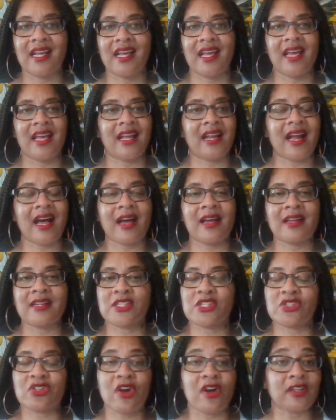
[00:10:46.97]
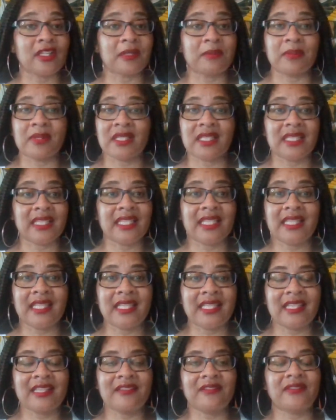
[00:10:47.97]
and I strongly
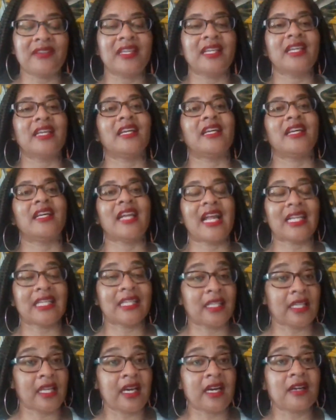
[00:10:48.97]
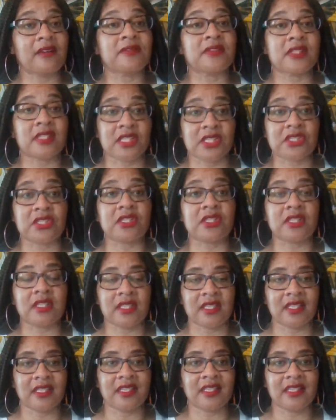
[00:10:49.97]
believe, and I love
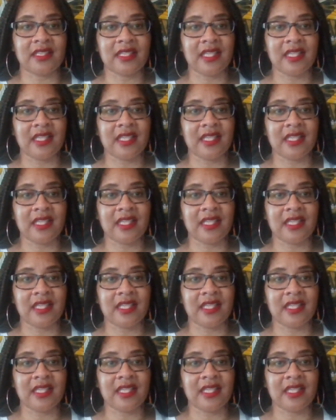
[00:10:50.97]
sisterhood.